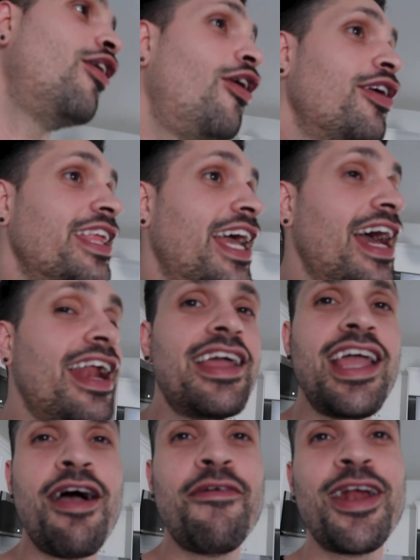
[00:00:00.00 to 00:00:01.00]
Oh, Diana,
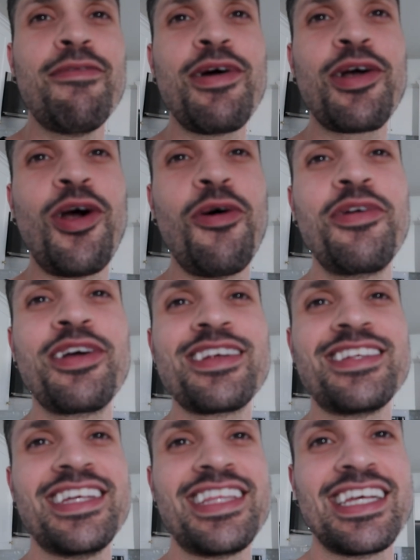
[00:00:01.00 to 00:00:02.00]
Yeah, one of my
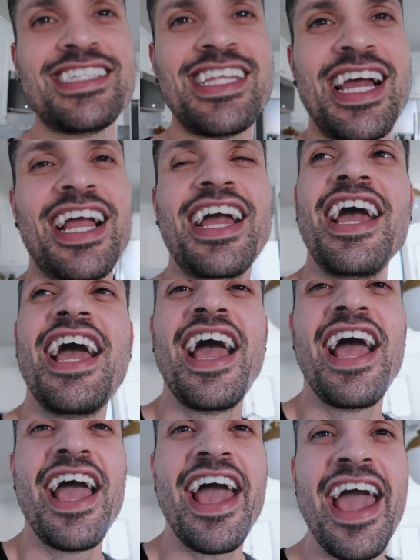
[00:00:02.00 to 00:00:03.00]
coworkers said that. She's like,
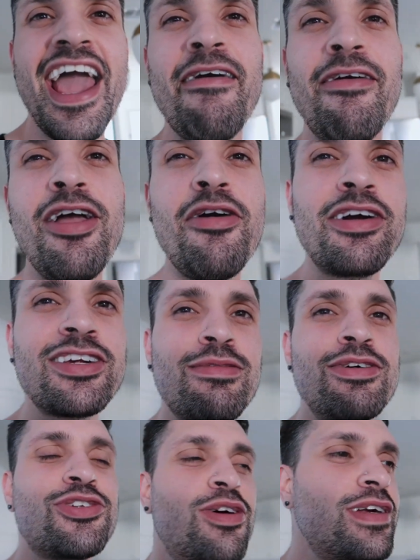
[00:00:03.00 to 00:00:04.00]
hey, why are you working
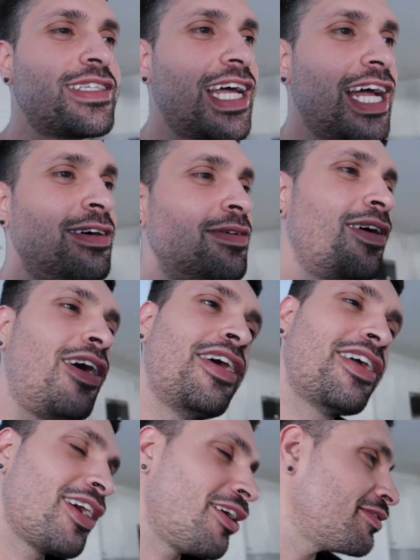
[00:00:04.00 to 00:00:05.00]
so much overtime?
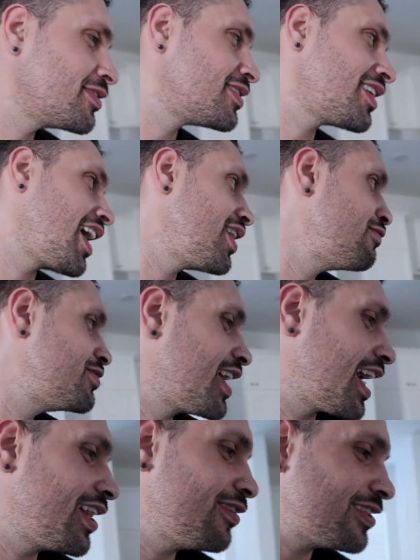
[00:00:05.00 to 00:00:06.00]
i oh, you know, she gotta do what
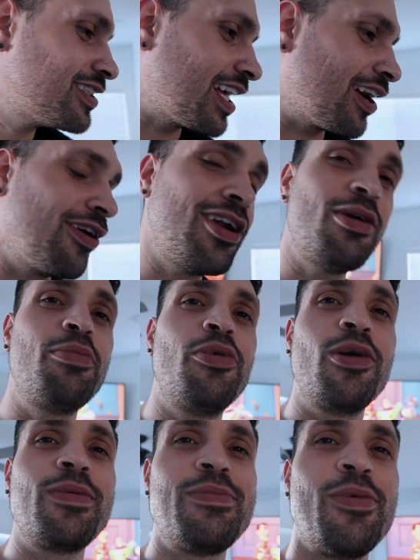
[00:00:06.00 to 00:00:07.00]
you gotta do. She's like, only
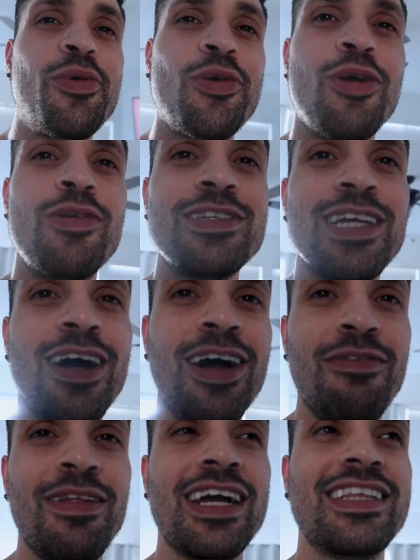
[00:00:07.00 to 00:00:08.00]
broke people work overtime.
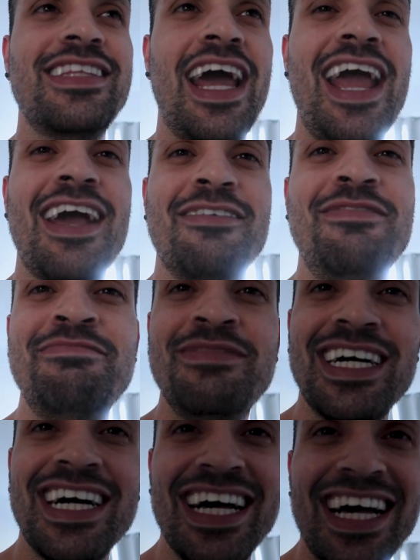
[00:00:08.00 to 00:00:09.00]
I'm like,
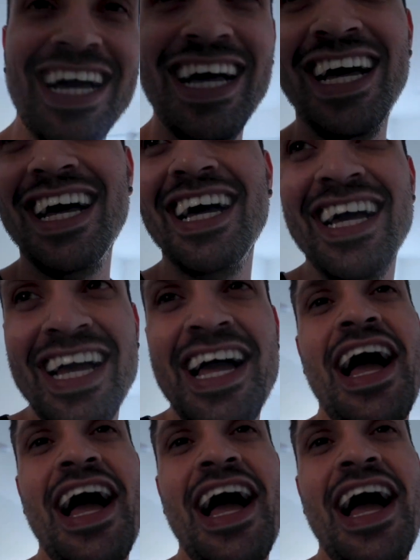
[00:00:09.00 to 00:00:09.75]
damn.